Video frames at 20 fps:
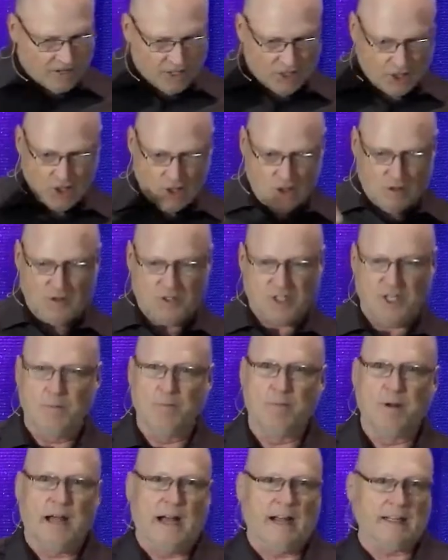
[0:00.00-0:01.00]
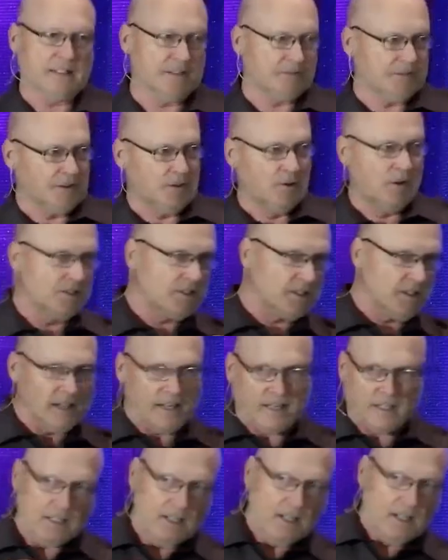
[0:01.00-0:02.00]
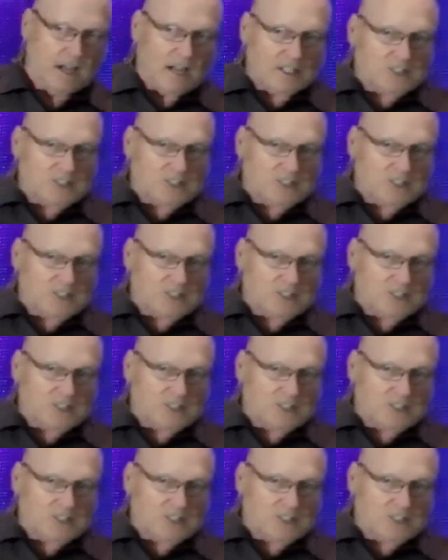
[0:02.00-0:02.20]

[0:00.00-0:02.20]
huge impact if it was like a